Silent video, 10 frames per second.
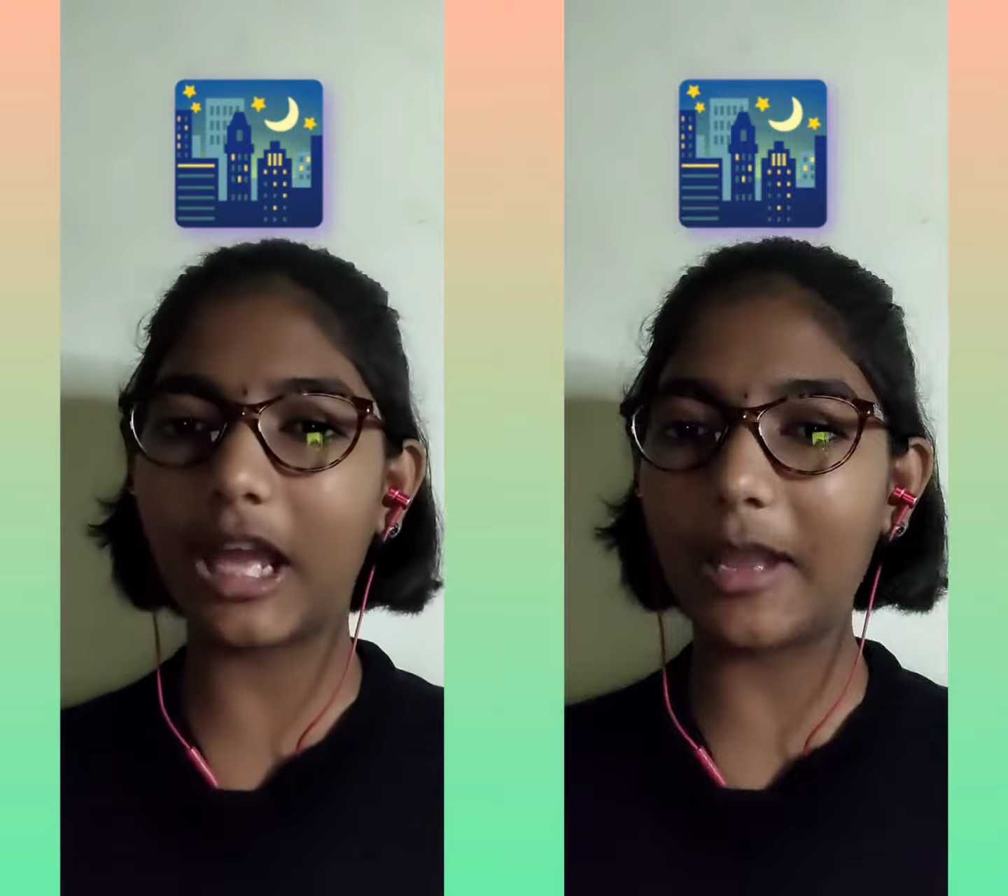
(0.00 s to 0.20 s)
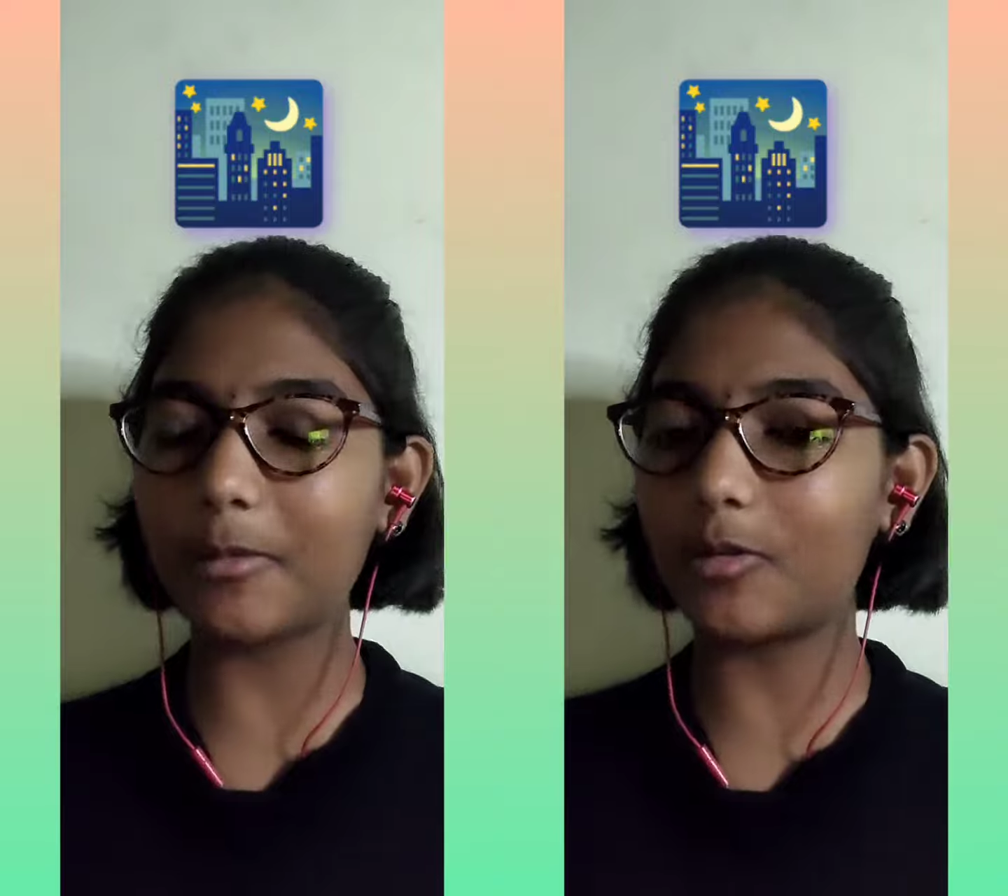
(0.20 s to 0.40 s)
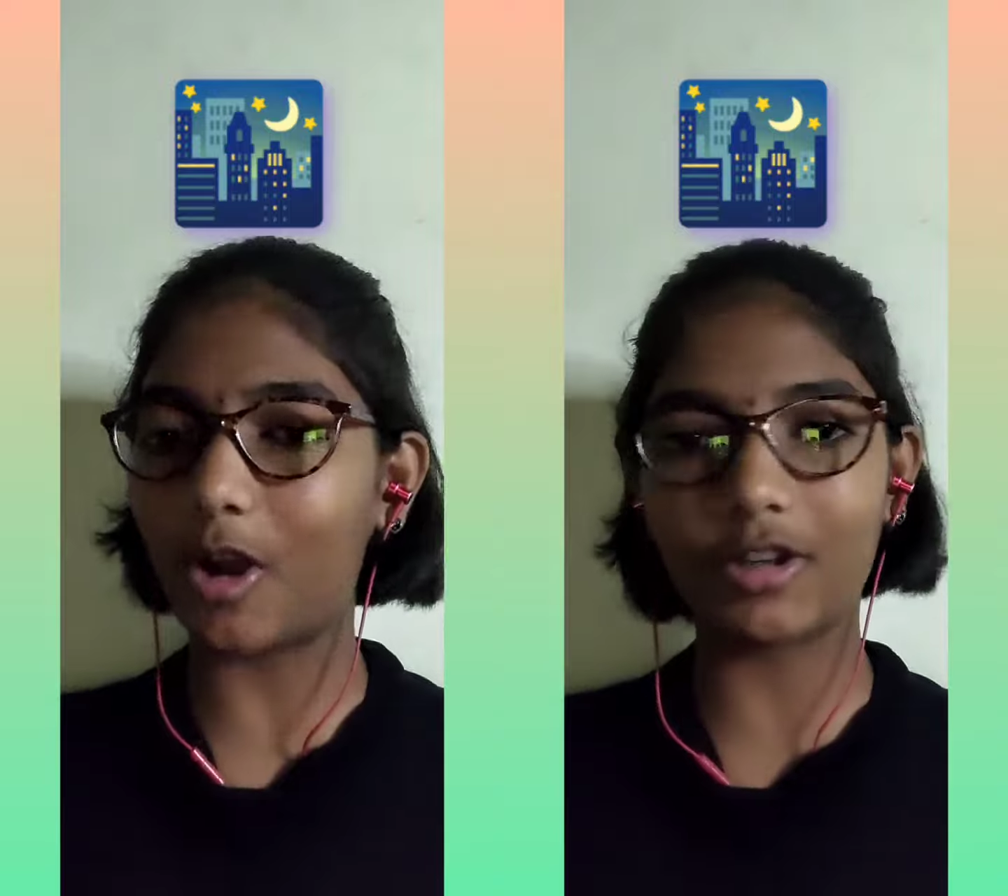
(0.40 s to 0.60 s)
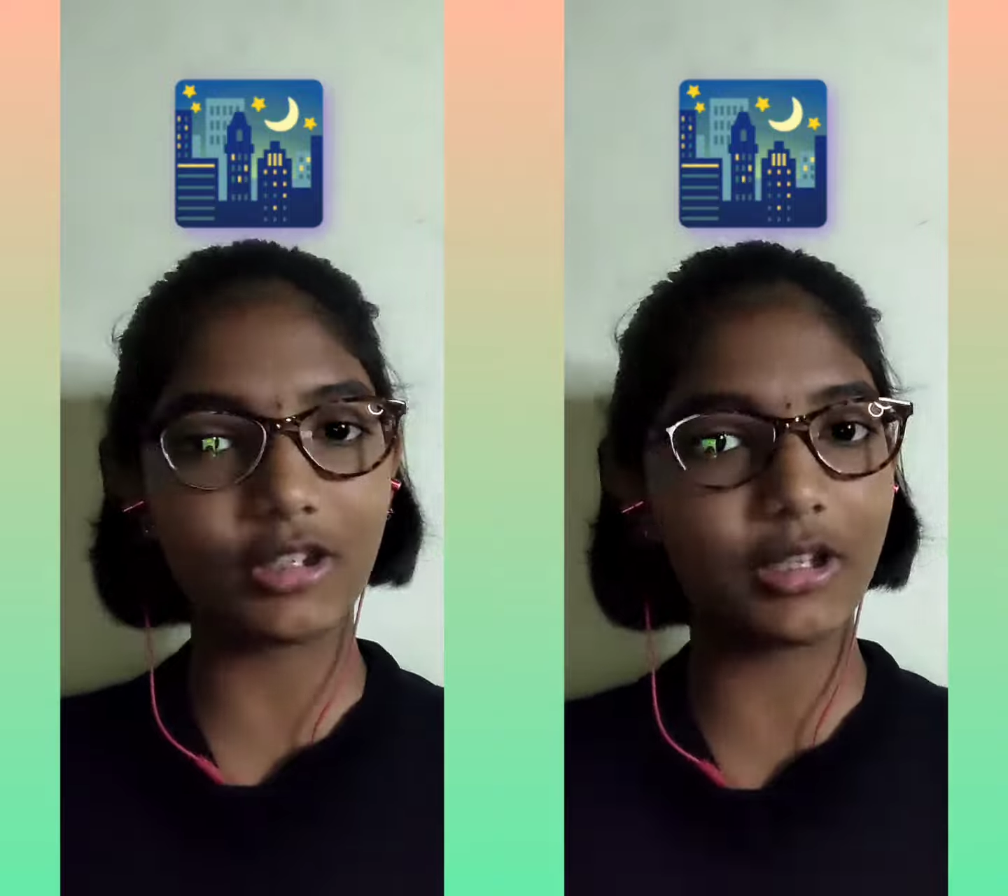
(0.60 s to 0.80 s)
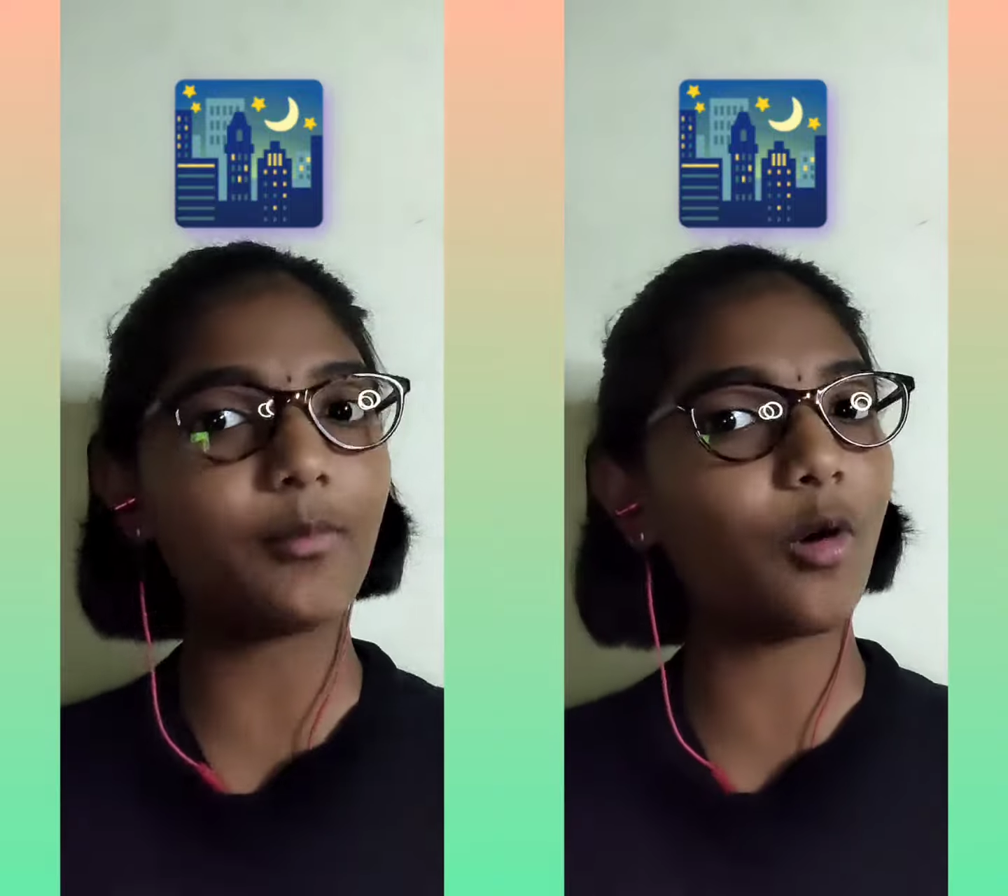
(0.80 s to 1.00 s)
time you want
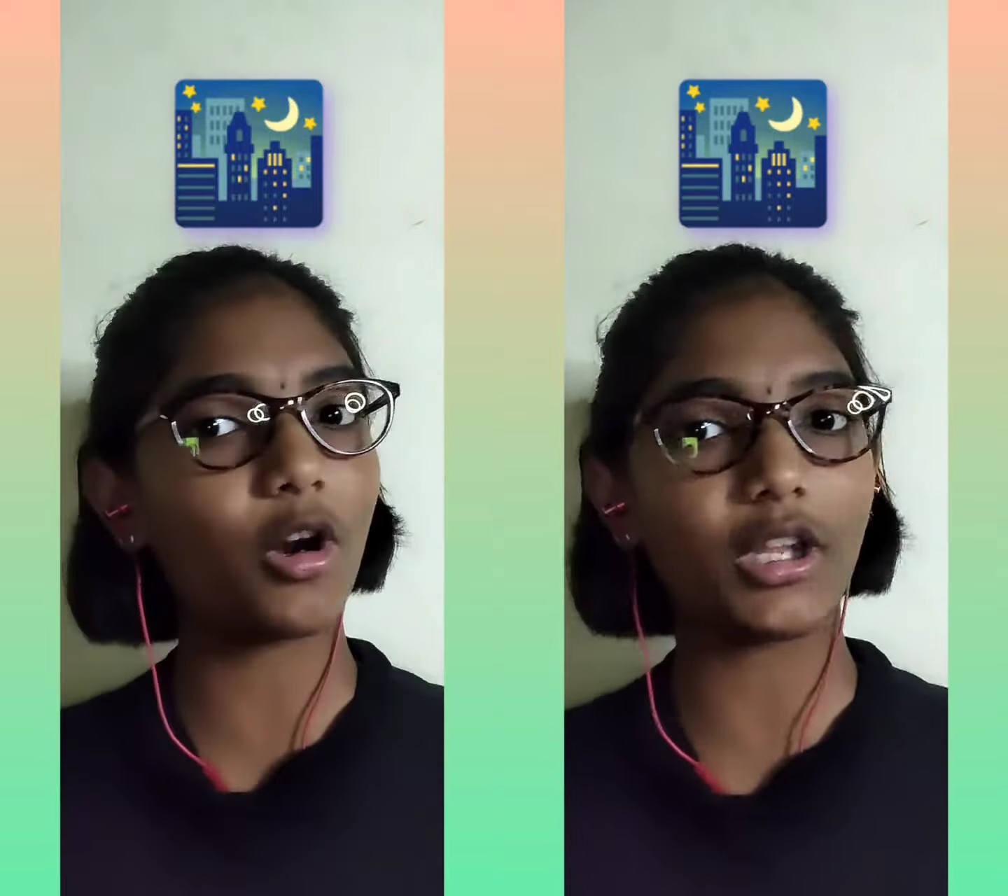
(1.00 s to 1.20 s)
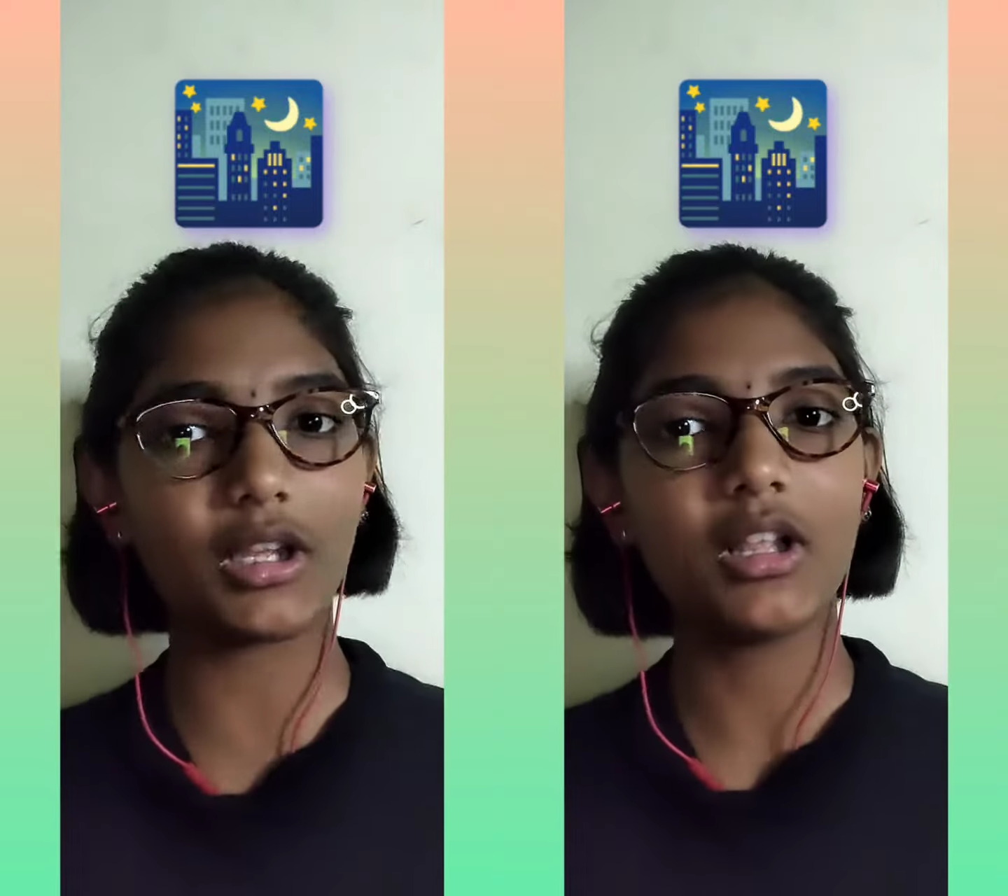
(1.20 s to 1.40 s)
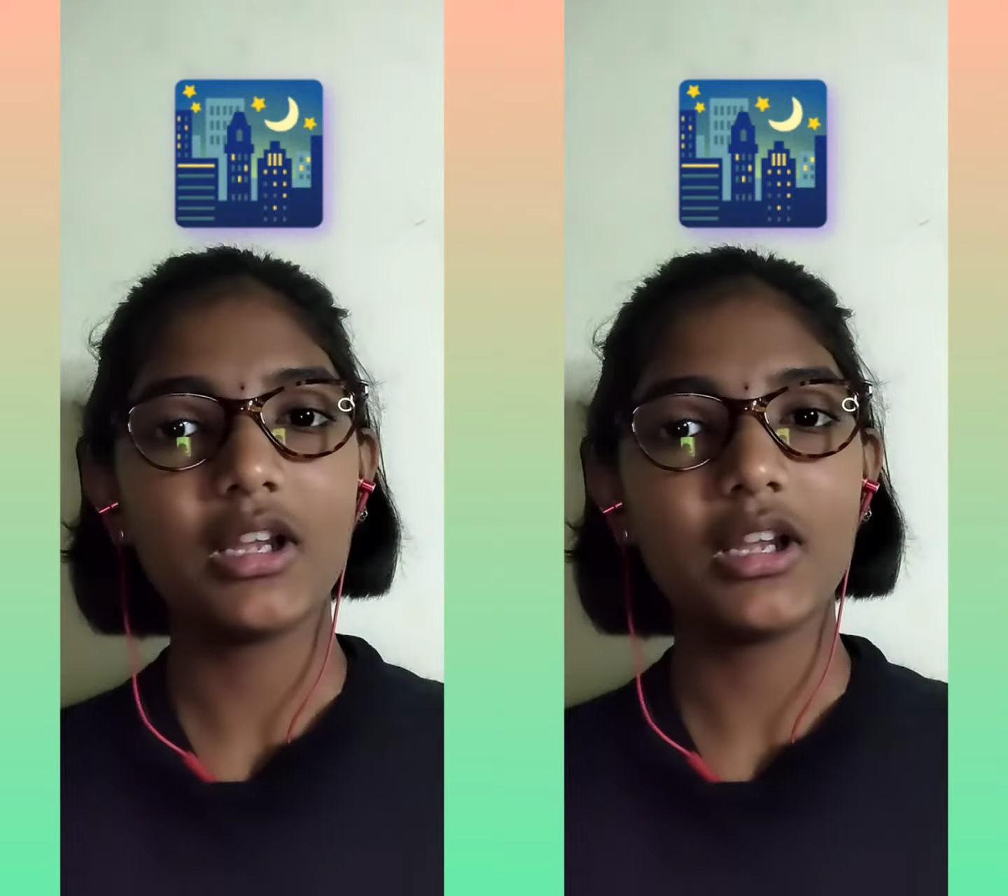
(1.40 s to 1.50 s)
in the morning.